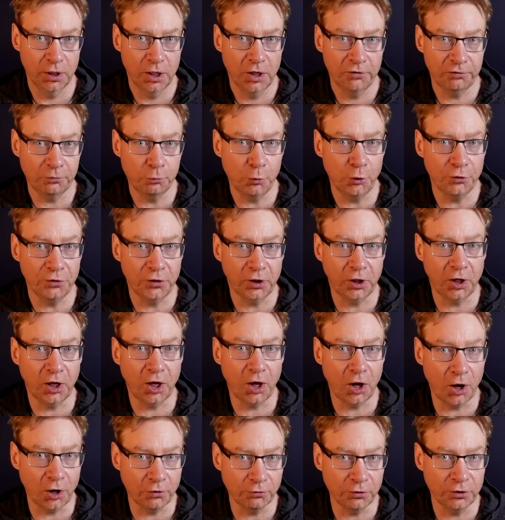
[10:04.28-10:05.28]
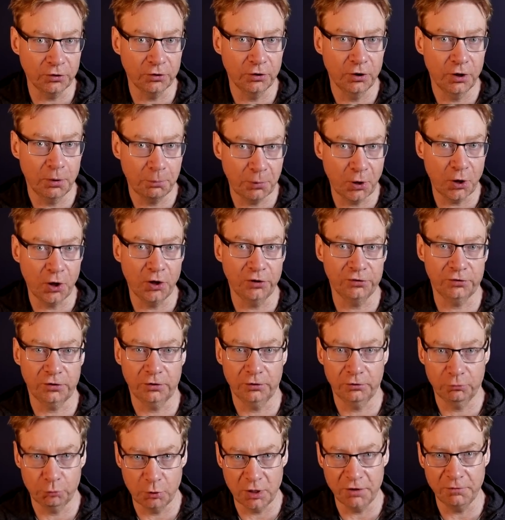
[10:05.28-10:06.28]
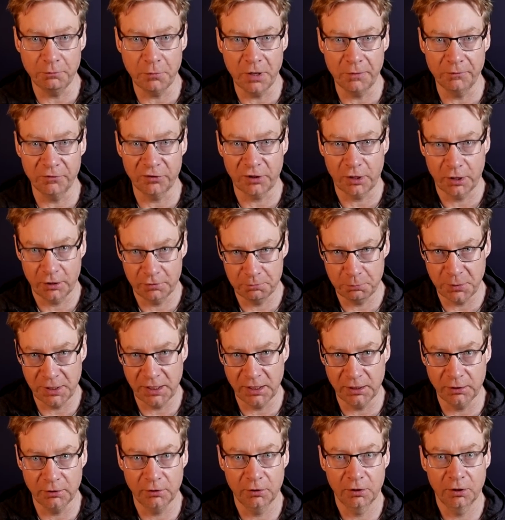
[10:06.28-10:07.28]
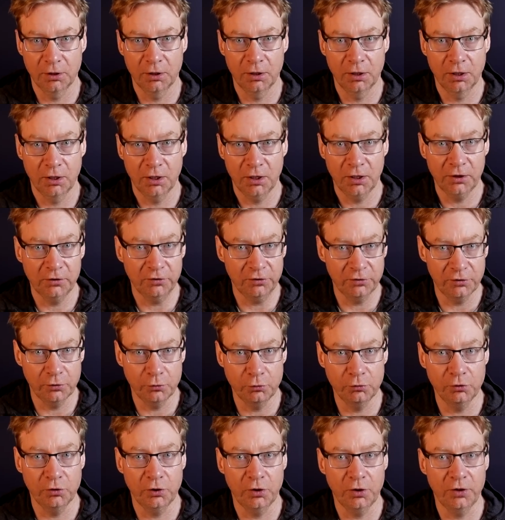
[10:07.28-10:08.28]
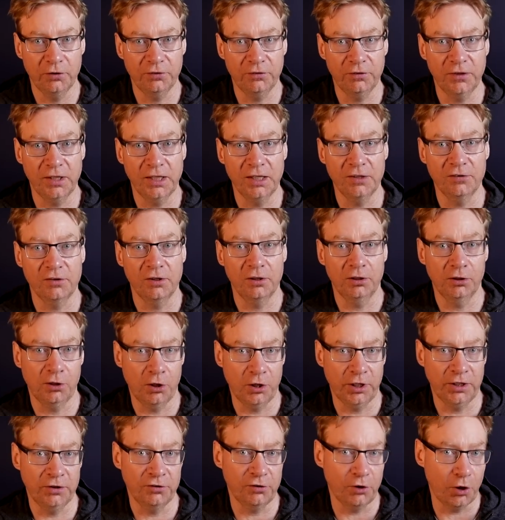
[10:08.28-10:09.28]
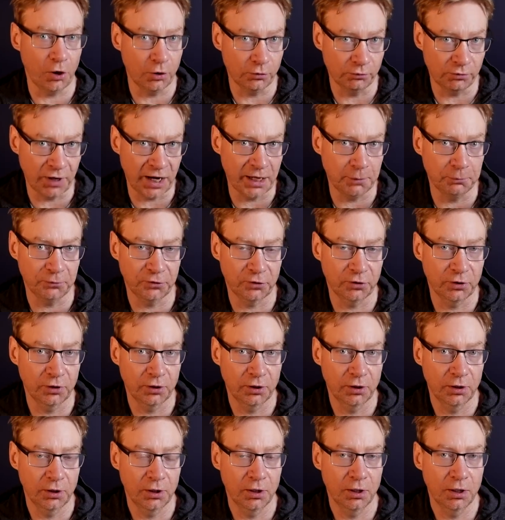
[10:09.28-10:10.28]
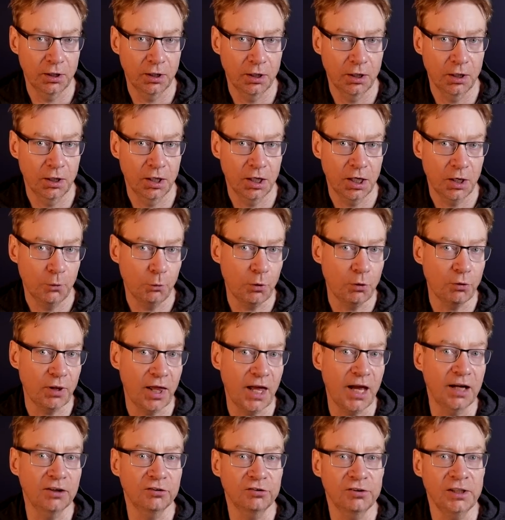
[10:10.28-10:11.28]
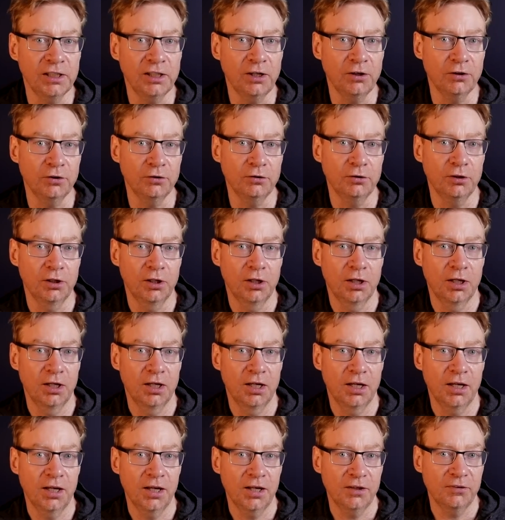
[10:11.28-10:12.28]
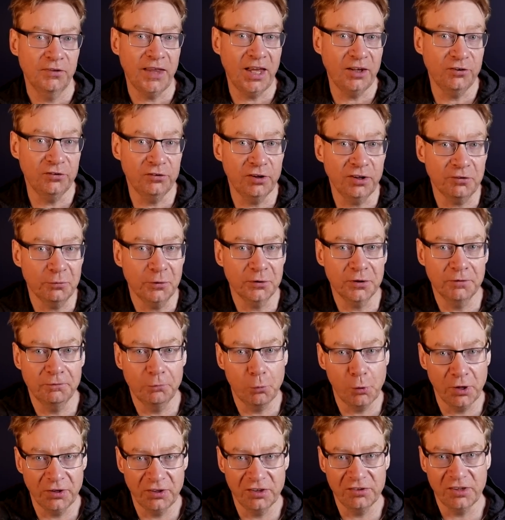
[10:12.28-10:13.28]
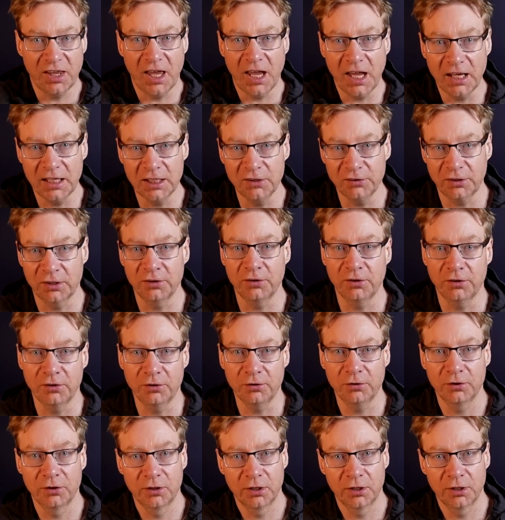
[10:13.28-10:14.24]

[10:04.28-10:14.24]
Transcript: from what the current past 12 months have been as soon as these lines are ramped. Well, actually no, that's just what the 4680s can do.